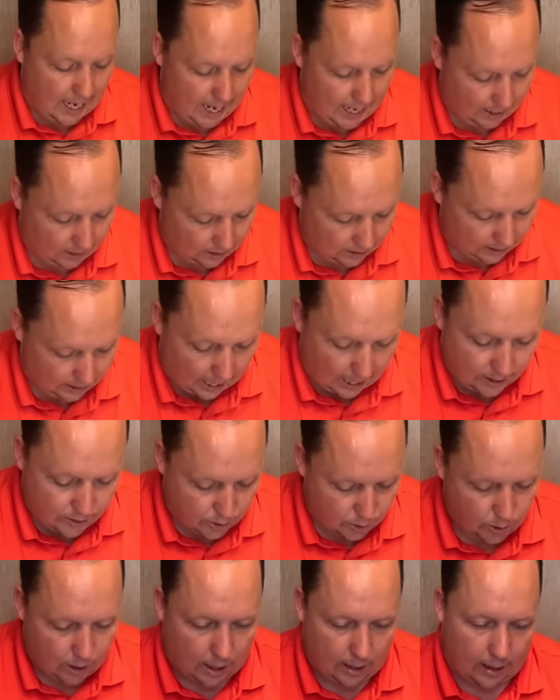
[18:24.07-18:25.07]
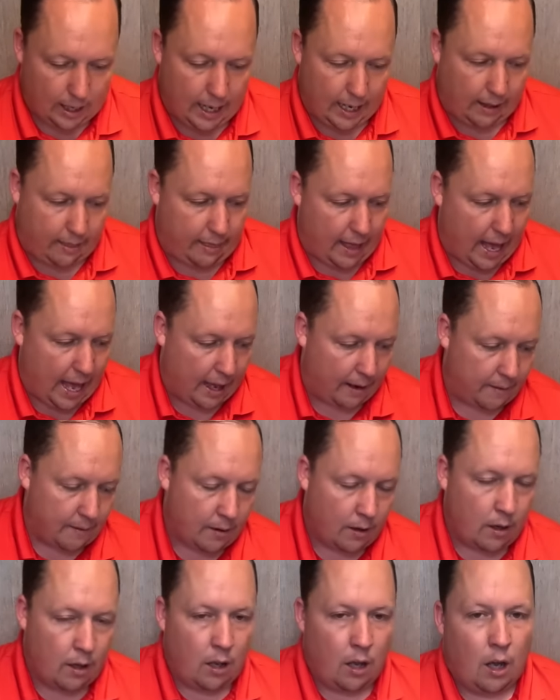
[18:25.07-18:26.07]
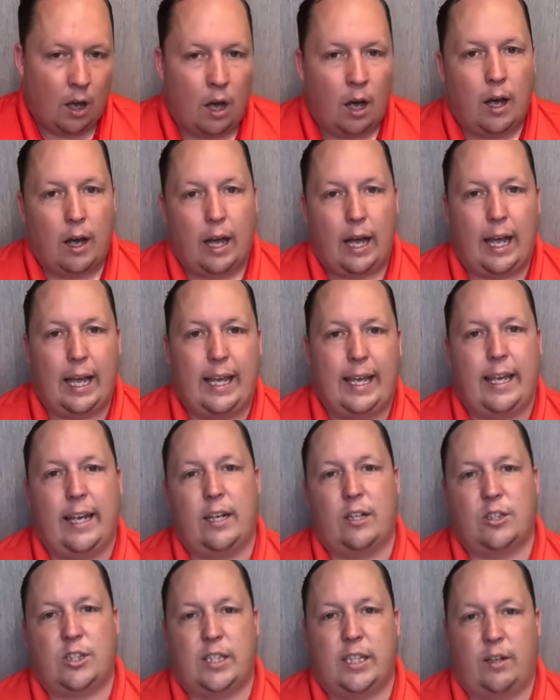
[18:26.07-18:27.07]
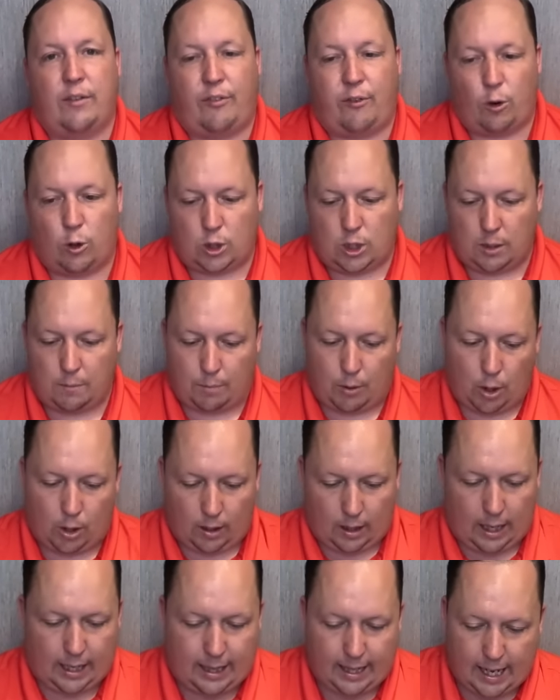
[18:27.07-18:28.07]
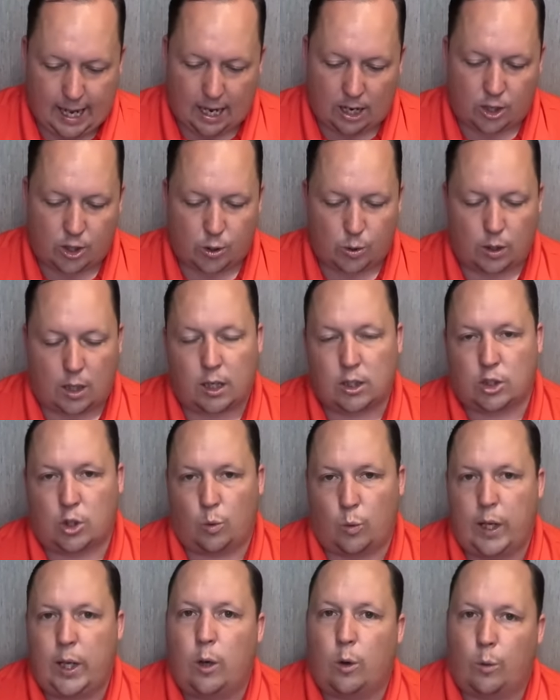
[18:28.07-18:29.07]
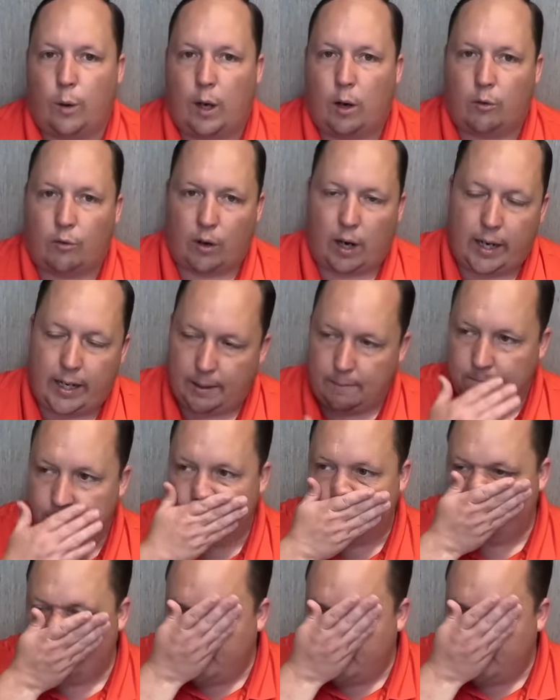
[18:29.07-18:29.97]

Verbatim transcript: dangling. I do not like that here's the unfortunate part. Like, they got to do it because the wheel well, right?